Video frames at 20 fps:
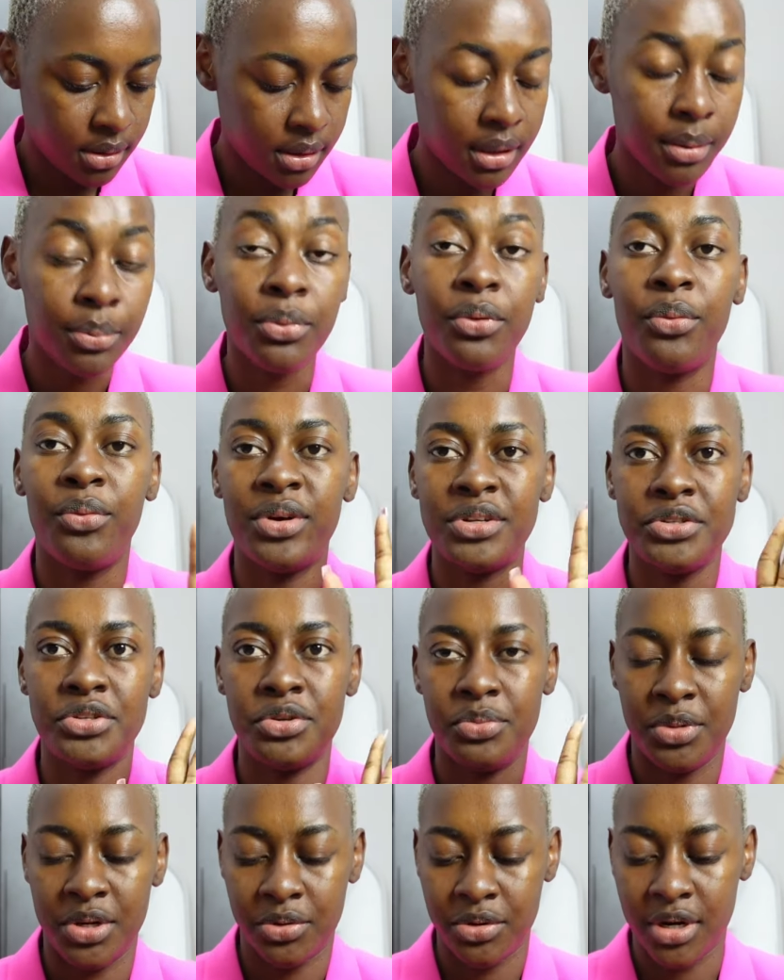
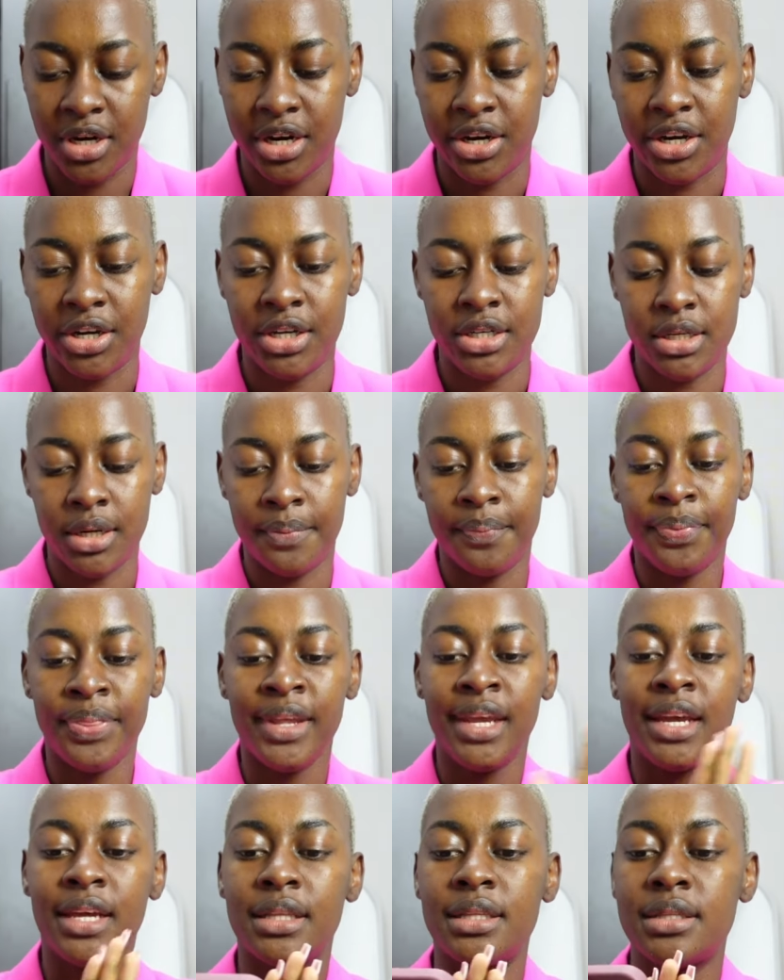
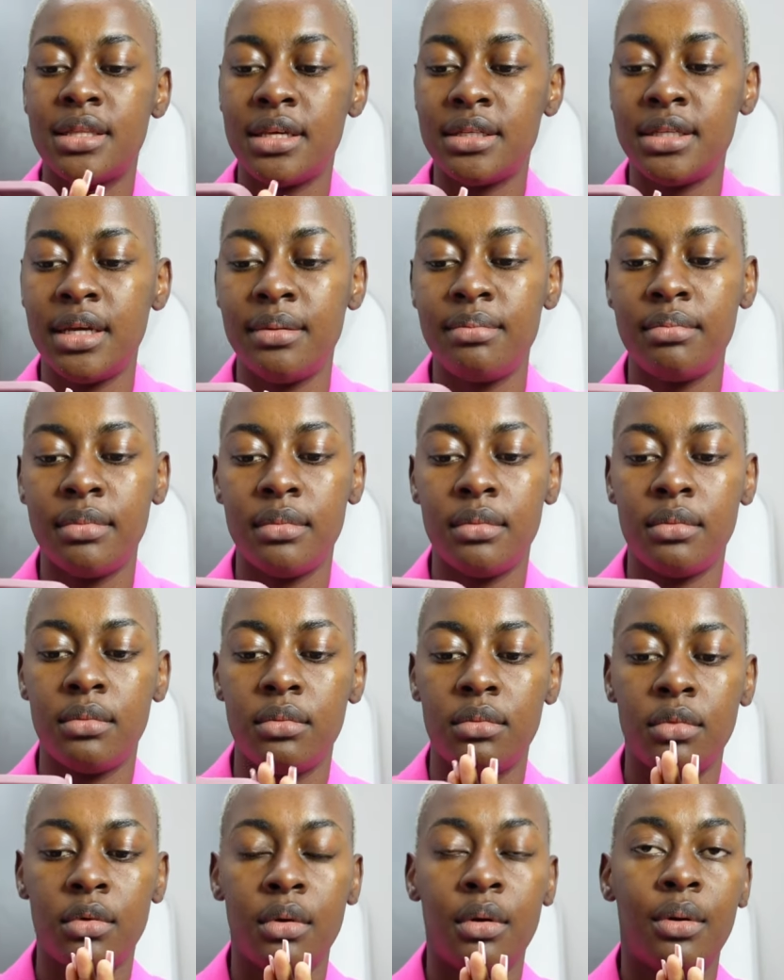It's the same
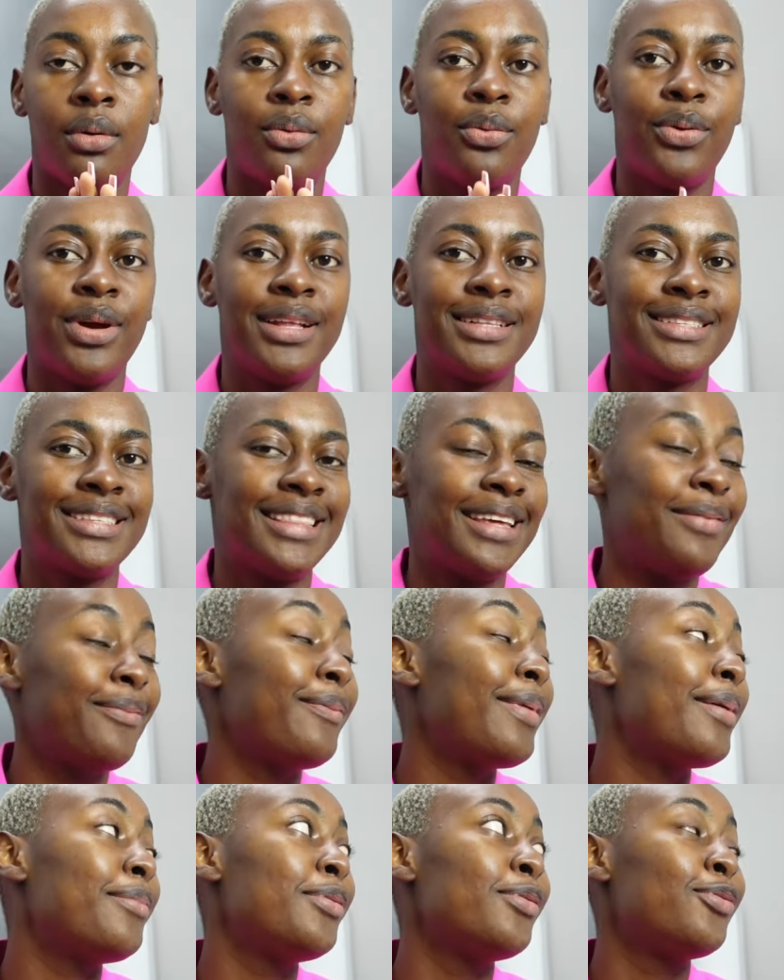Wednesday.
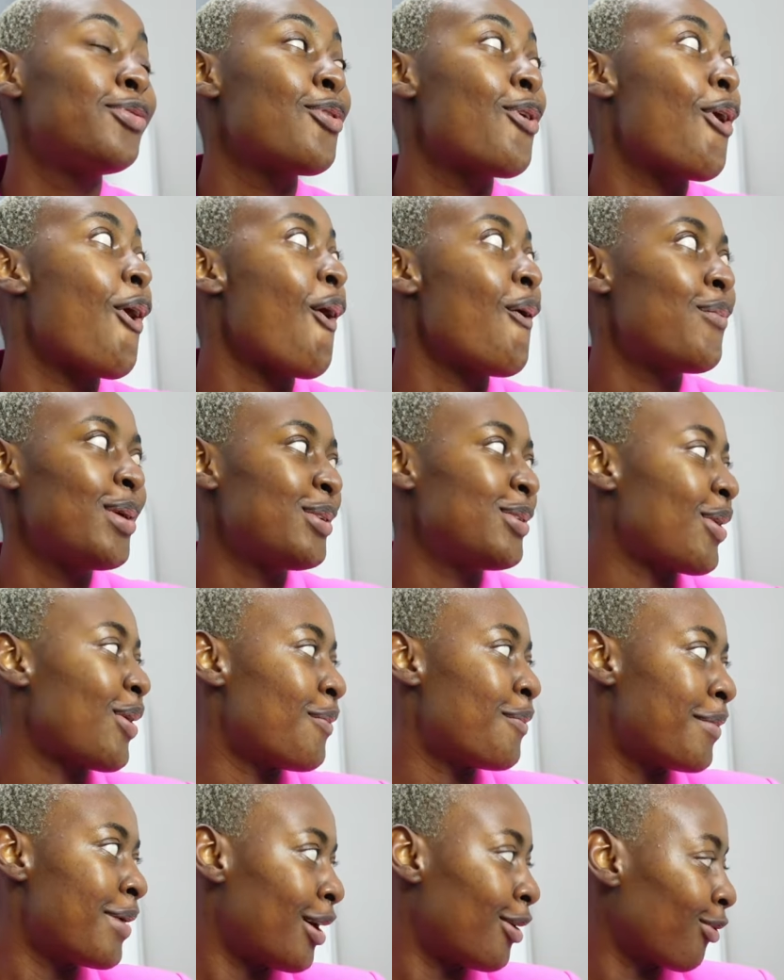Baby, if you open
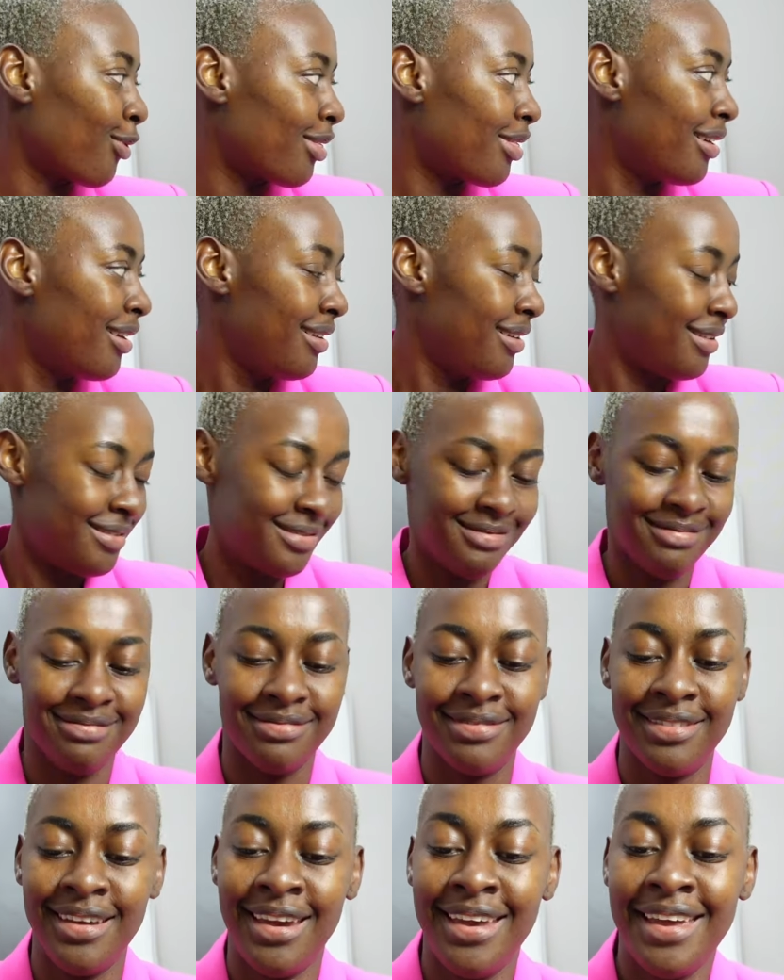your mouth,
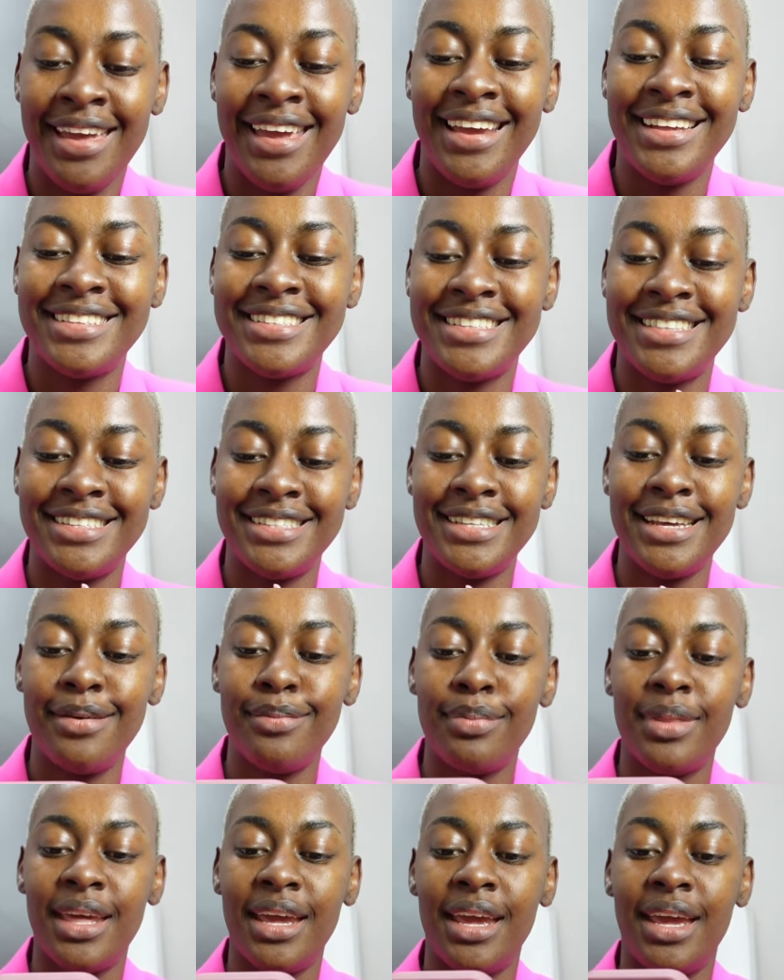it's the
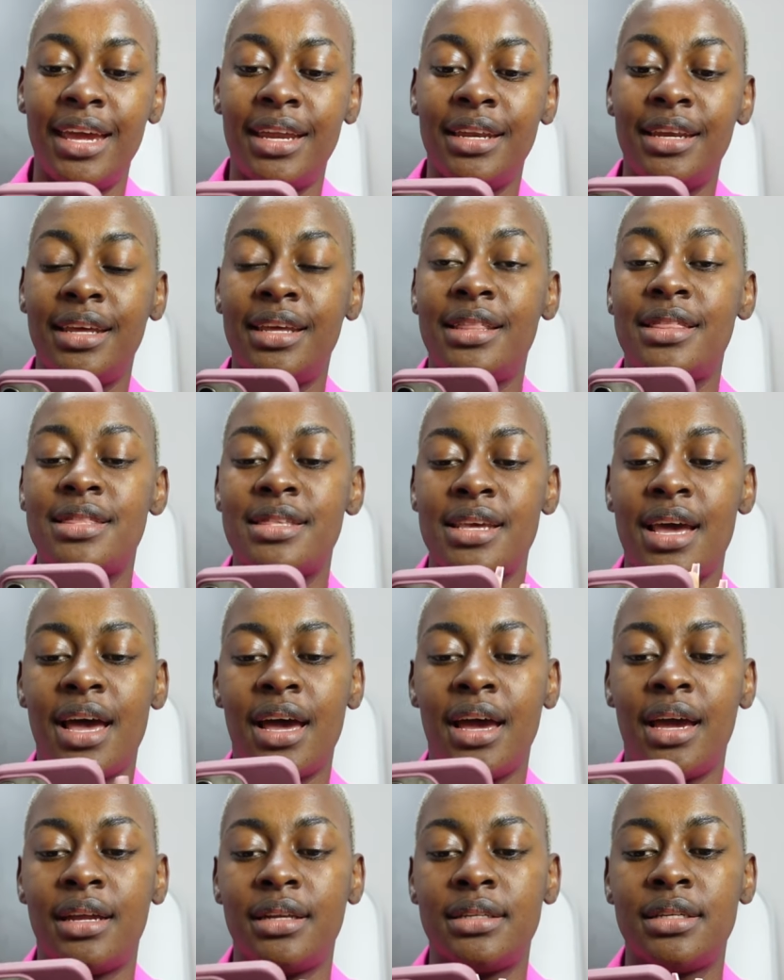same day and it's
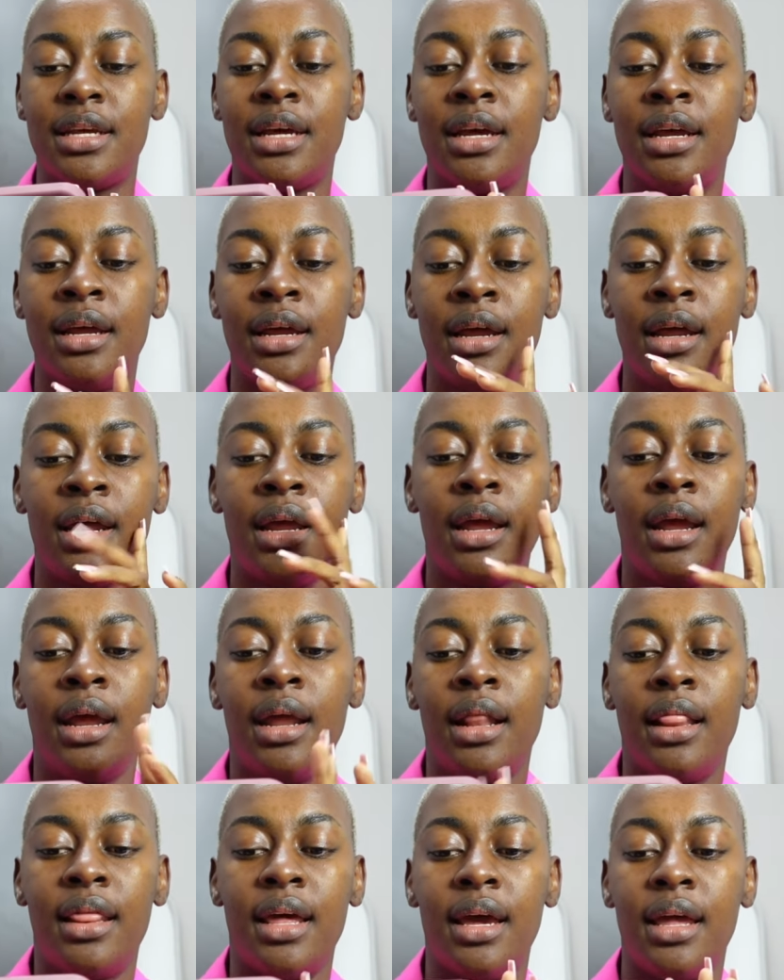at
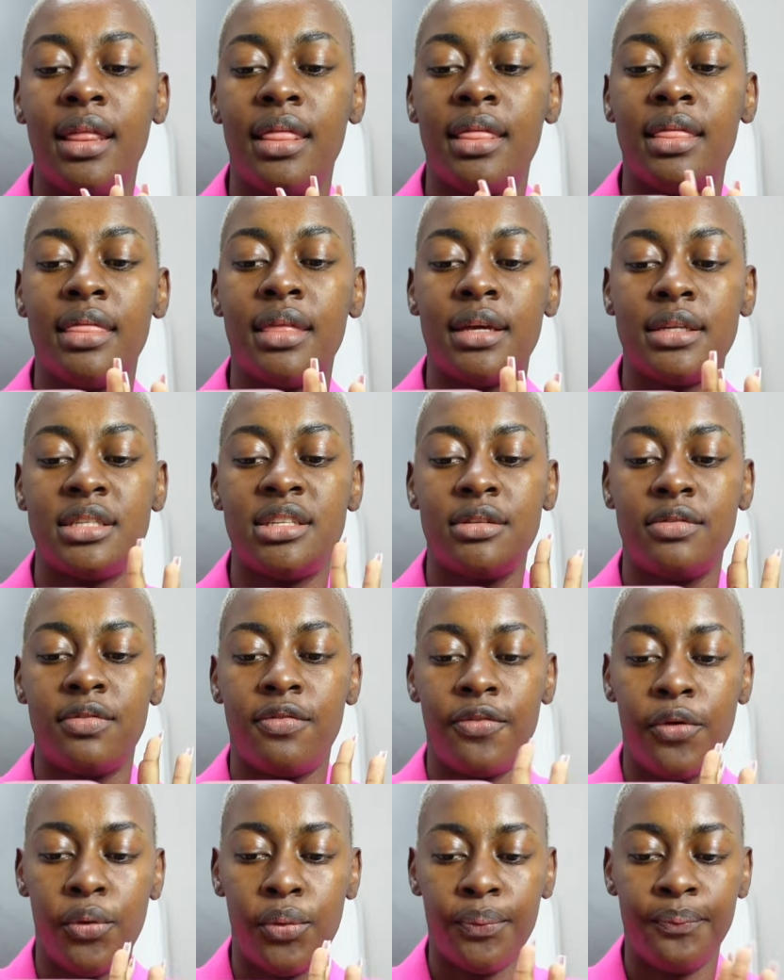
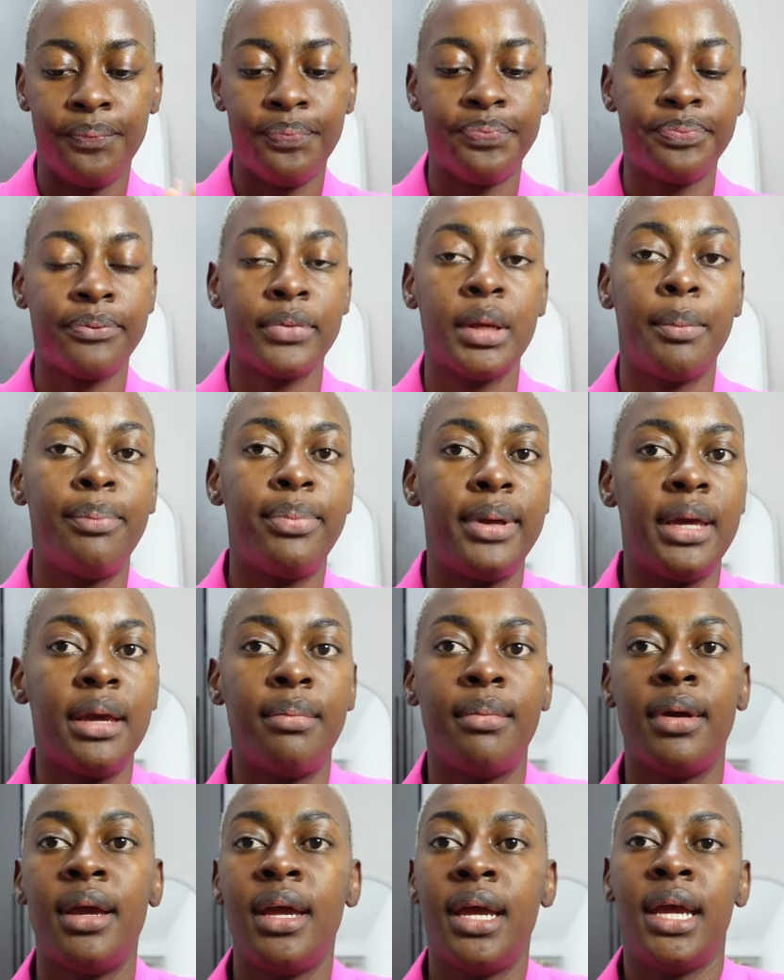9:34
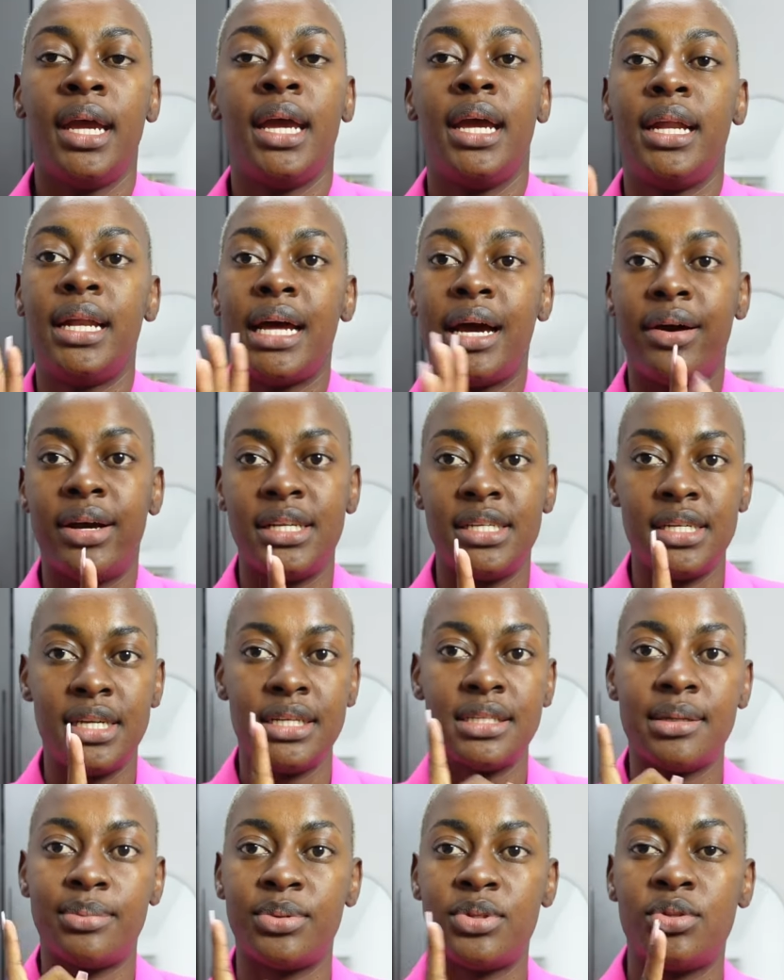p.m. and our dinner
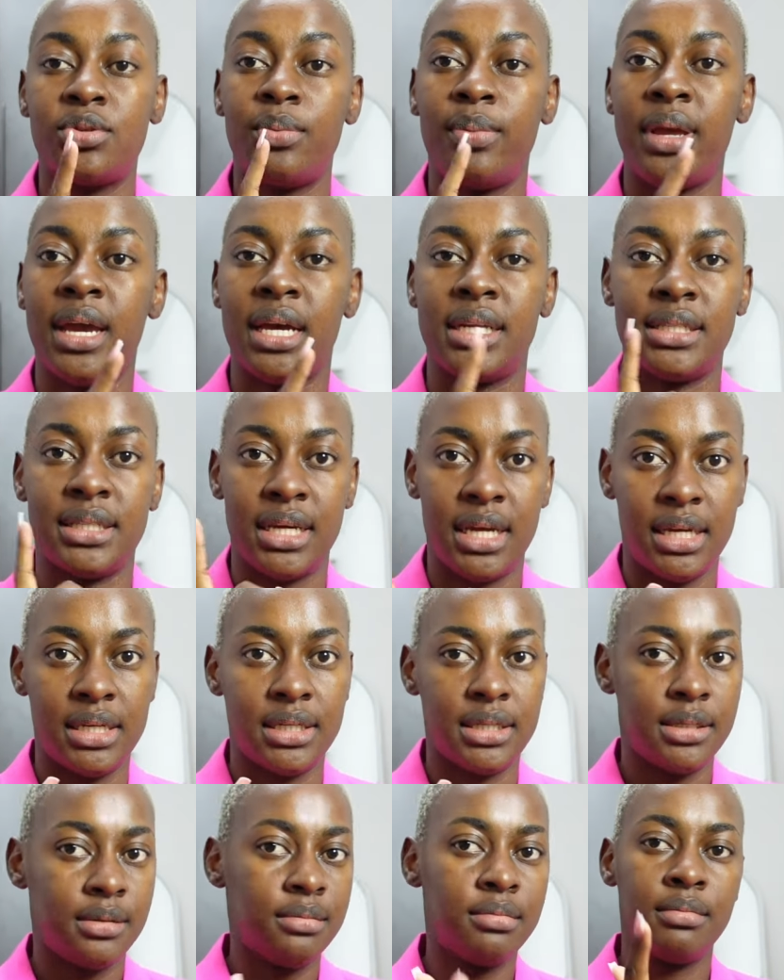is supposed to be at
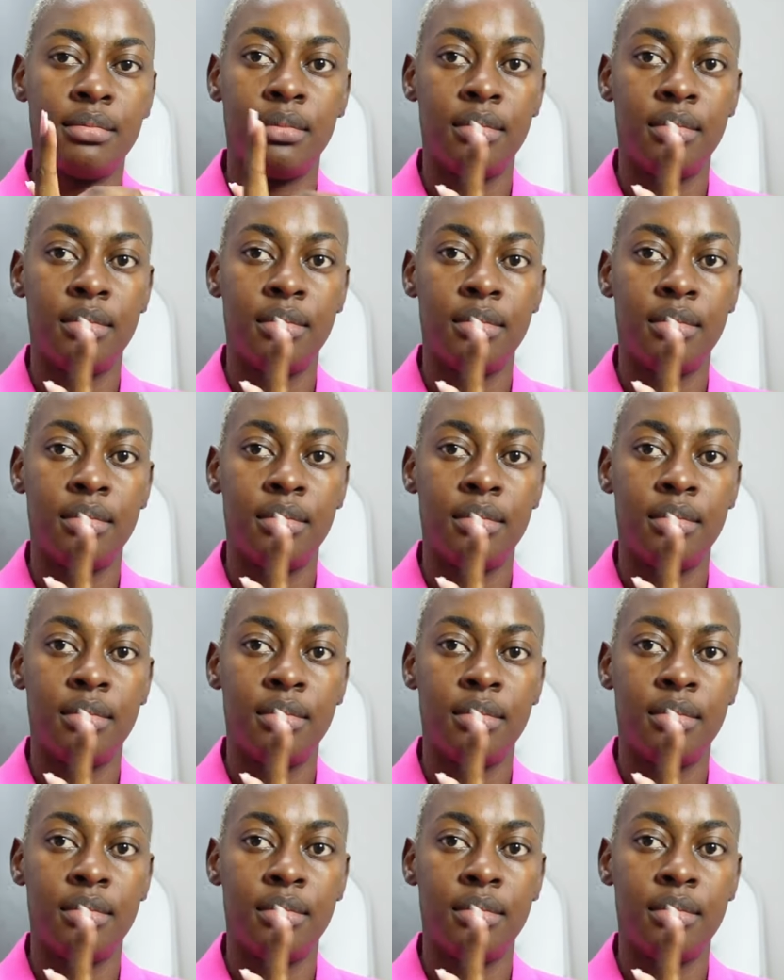8.